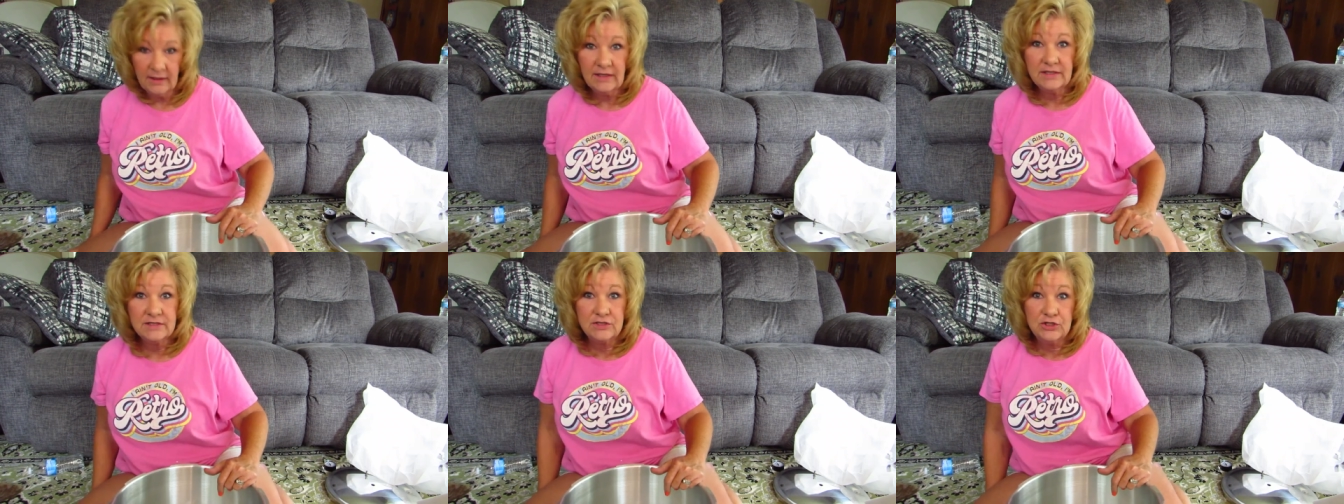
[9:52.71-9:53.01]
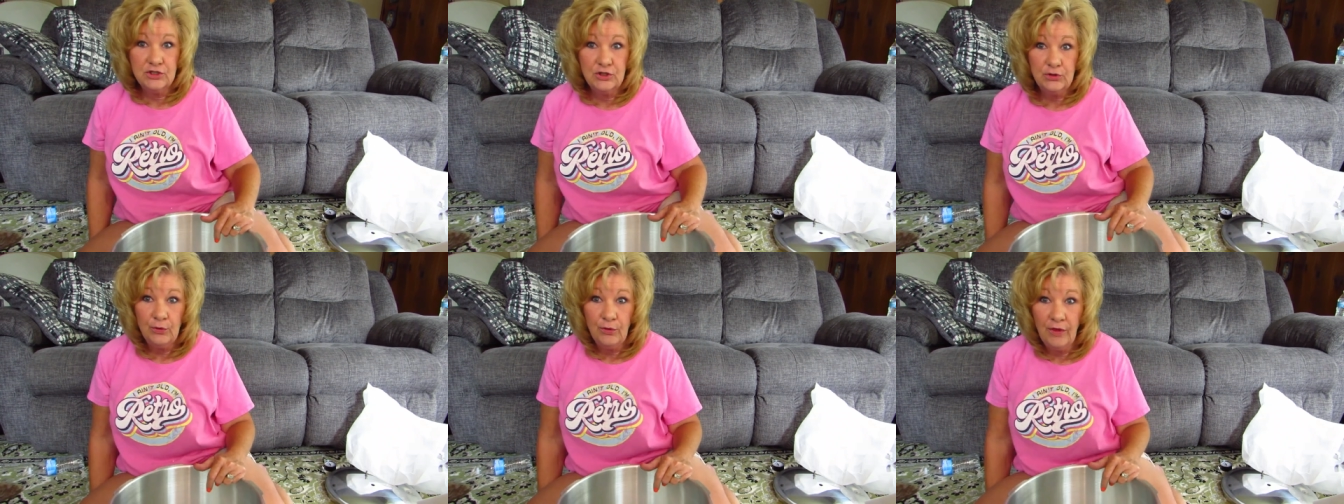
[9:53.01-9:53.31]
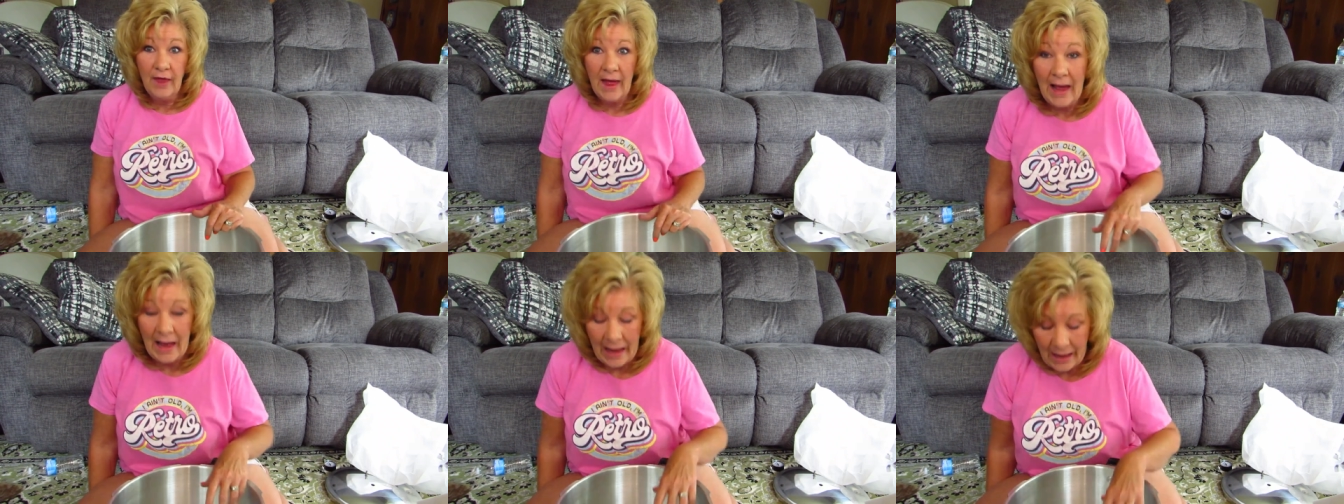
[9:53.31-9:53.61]
let's do
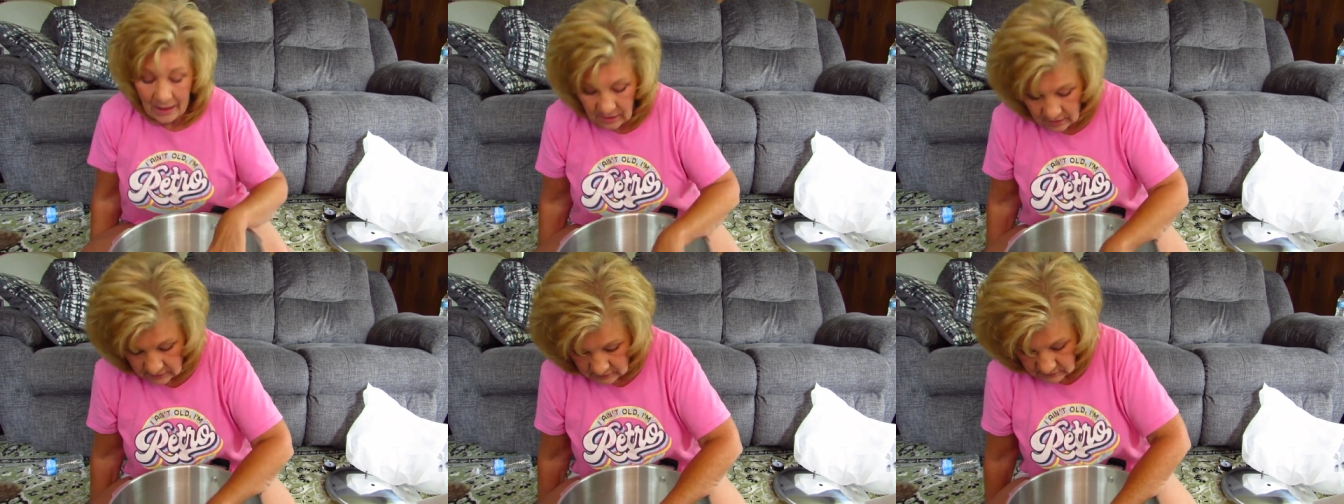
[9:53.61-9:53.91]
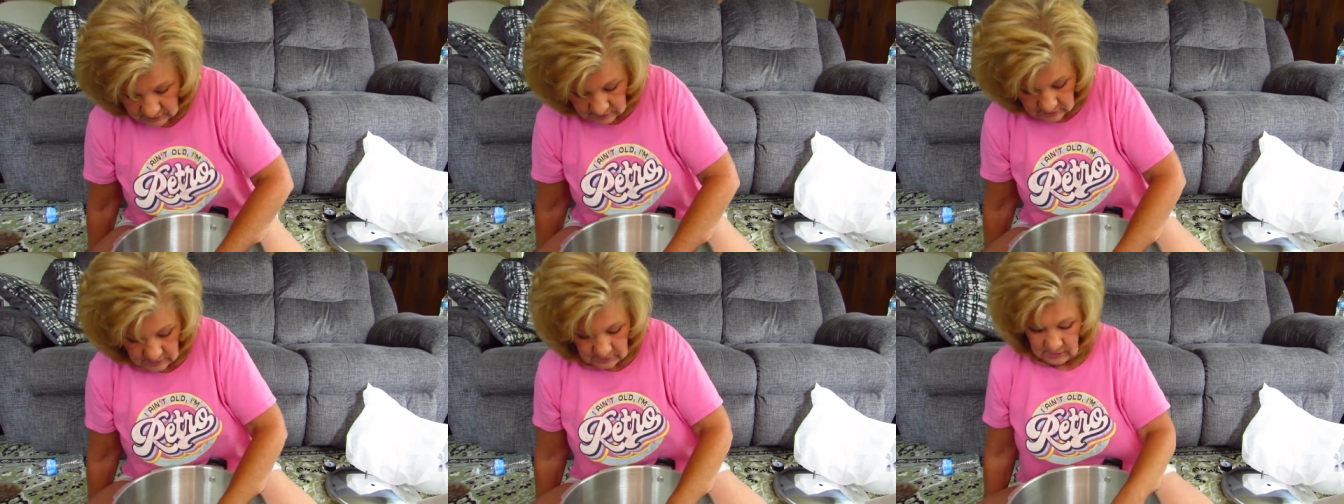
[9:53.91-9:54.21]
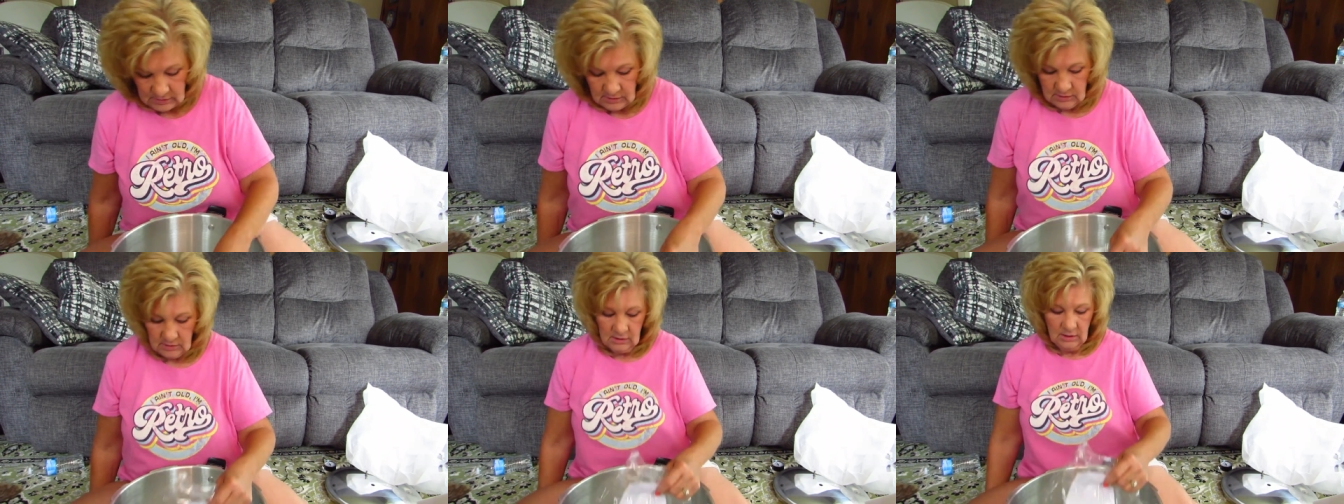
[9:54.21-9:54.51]
that.
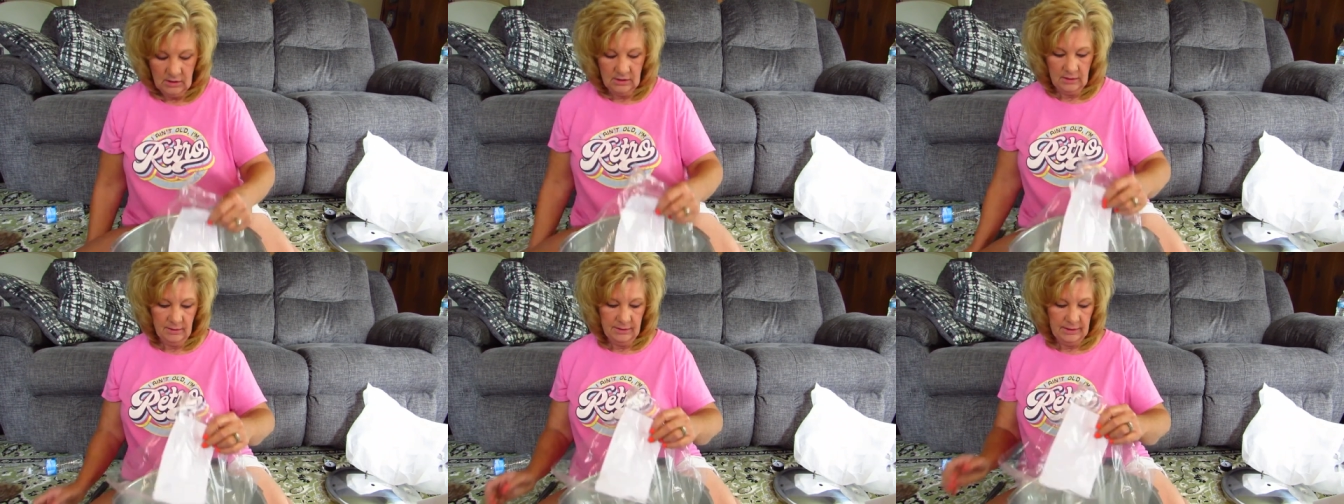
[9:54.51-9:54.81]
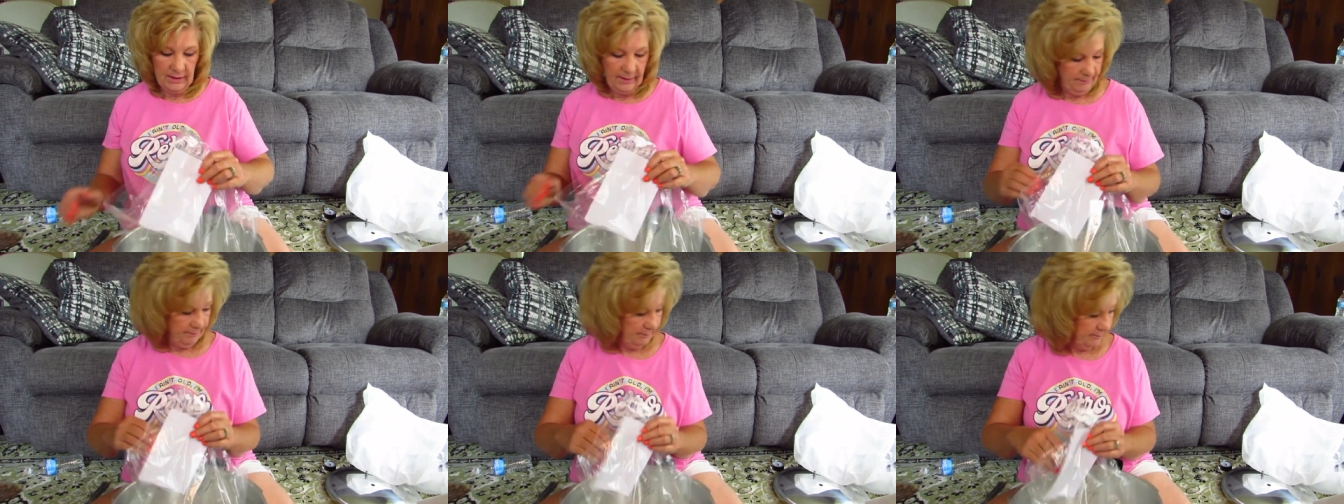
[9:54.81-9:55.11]
Yep.